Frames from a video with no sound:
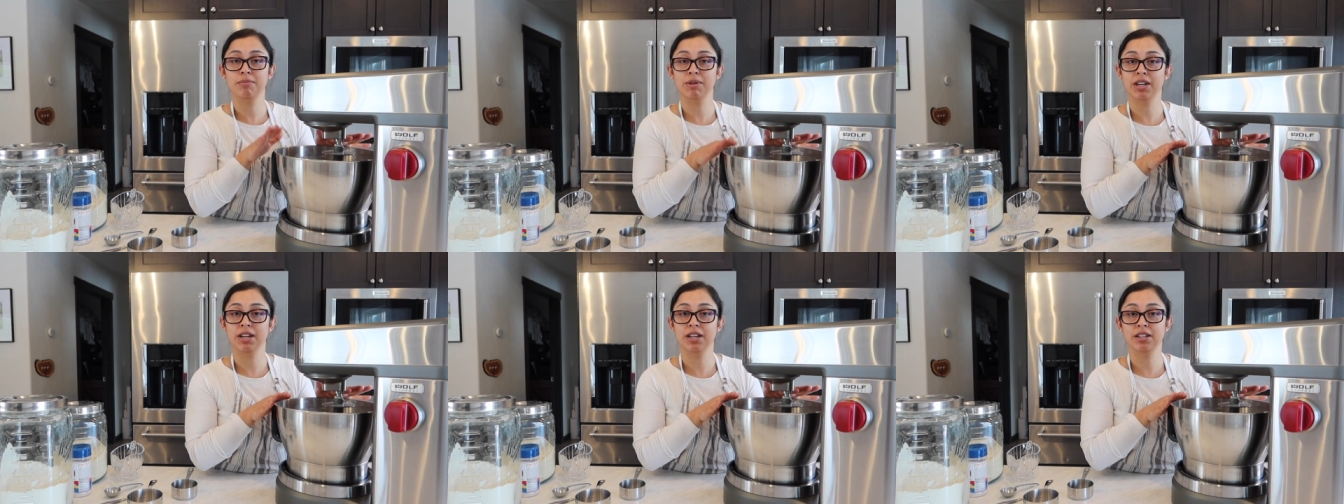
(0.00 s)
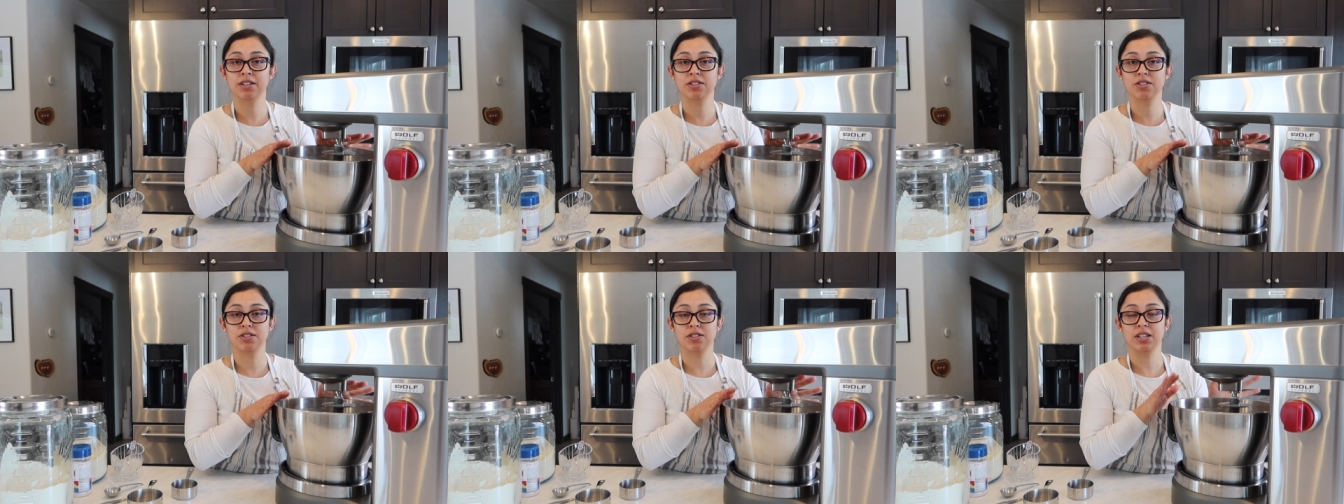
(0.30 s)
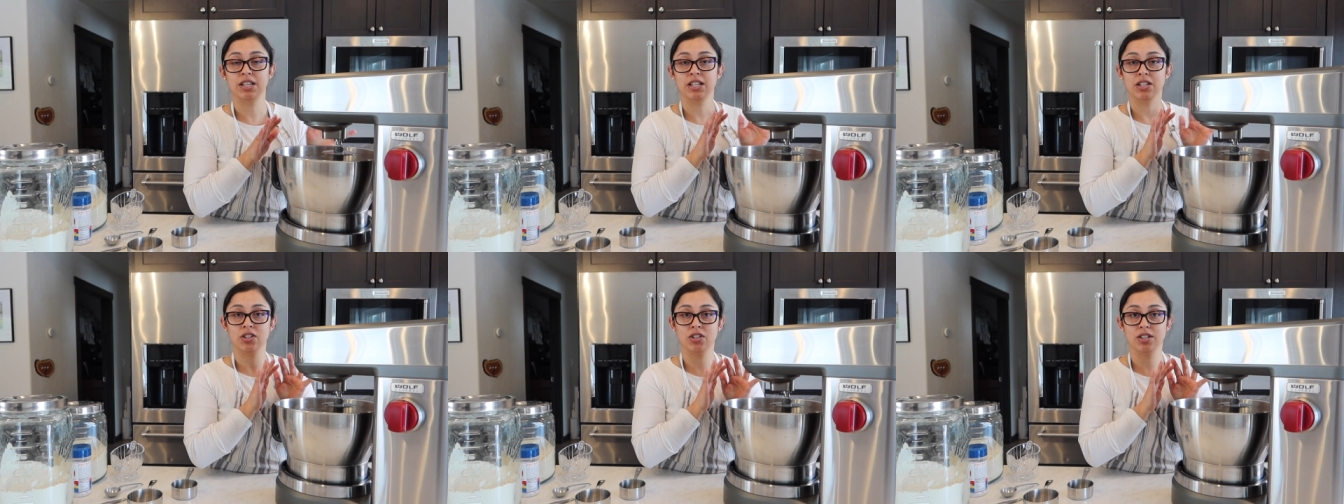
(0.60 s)
minutes
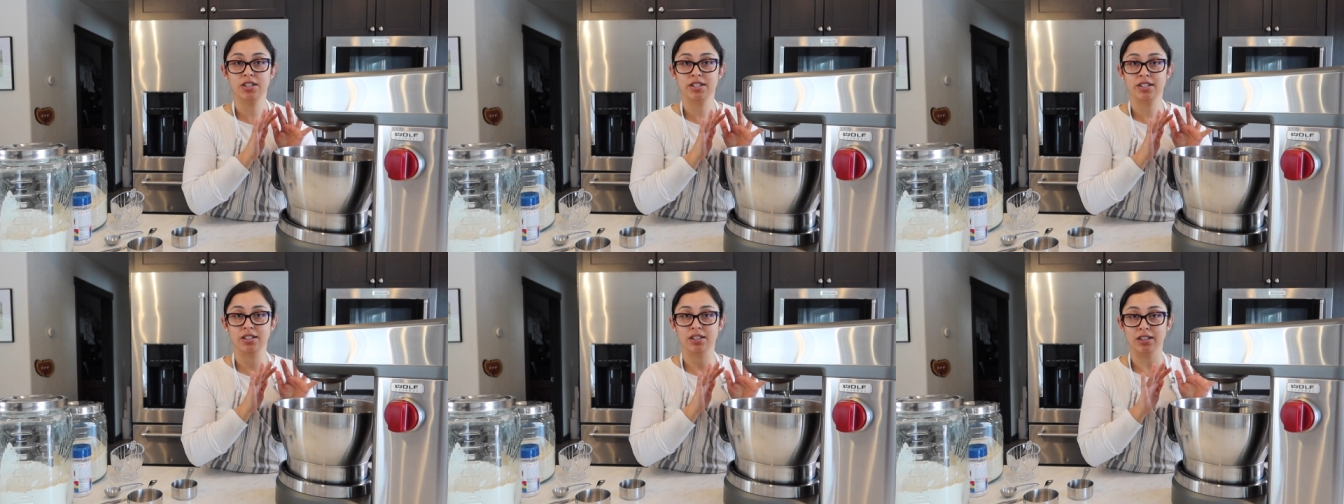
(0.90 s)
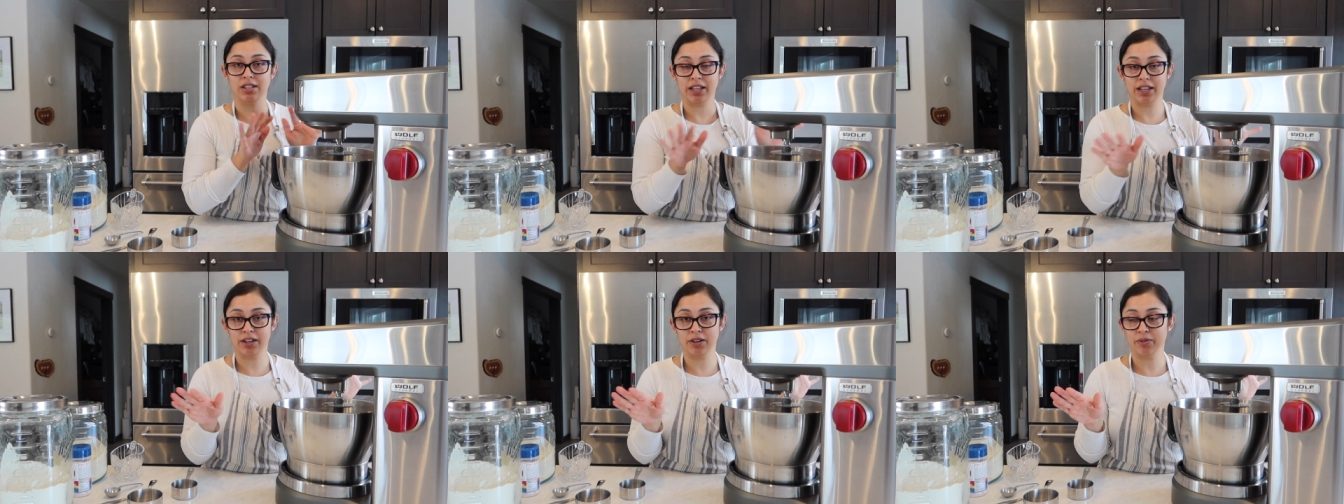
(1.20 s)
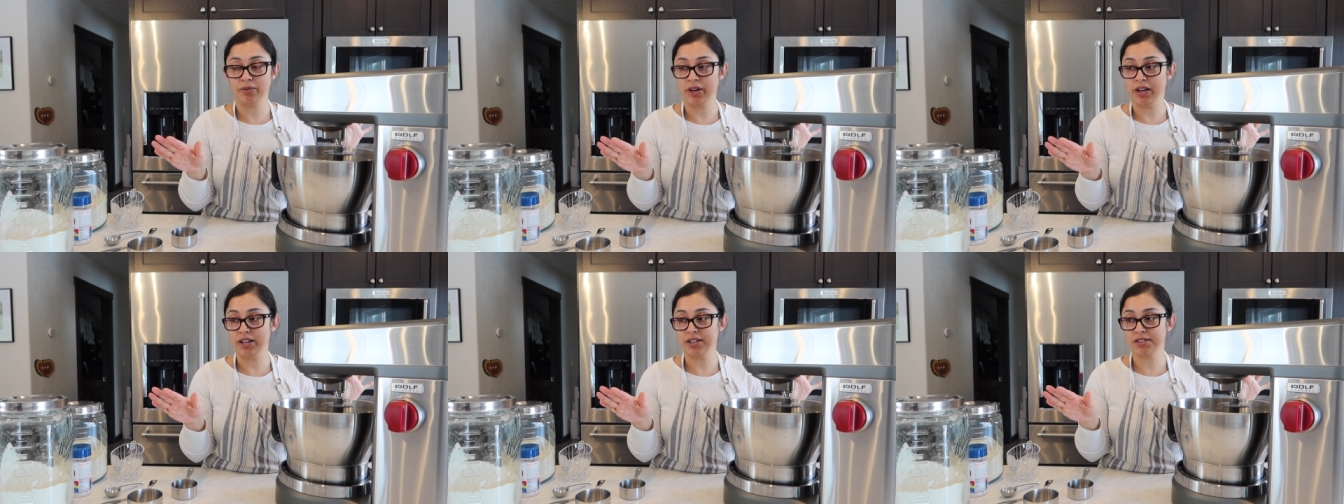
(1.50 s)
and just let it
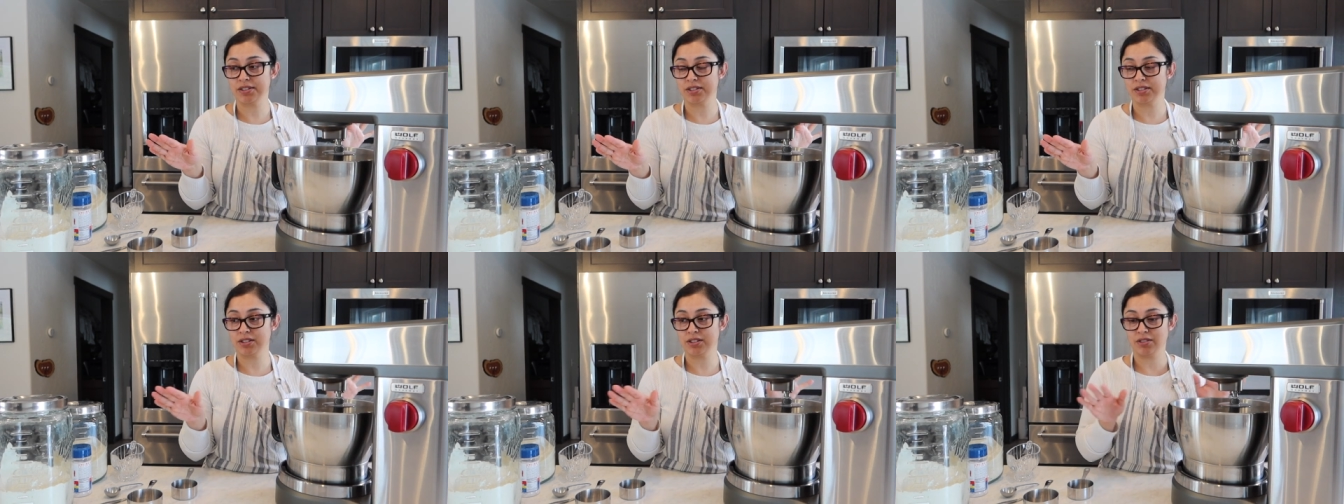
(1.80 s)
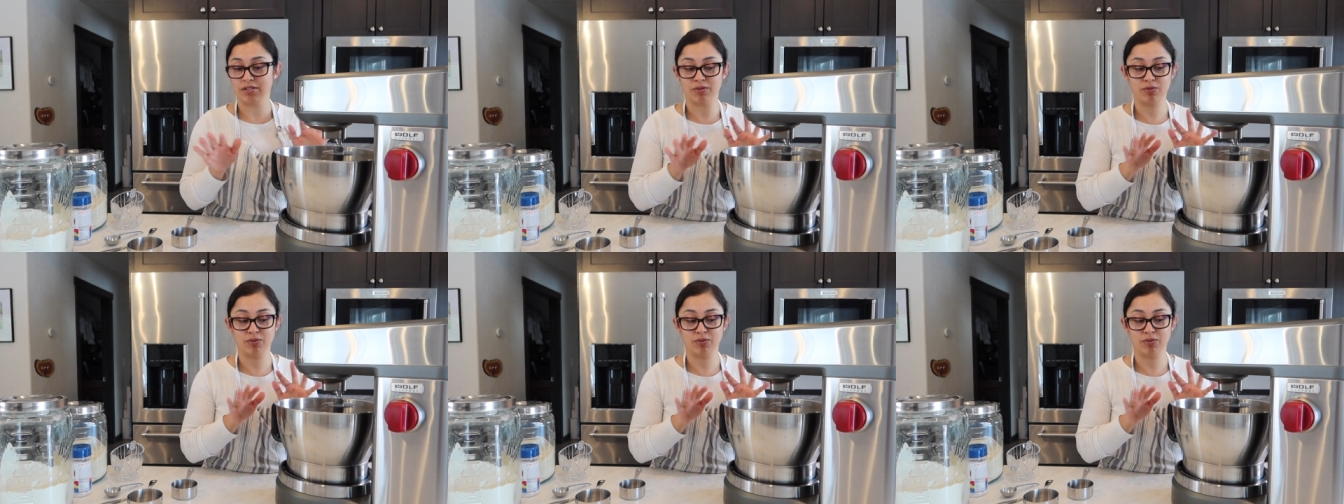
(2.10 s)
rest.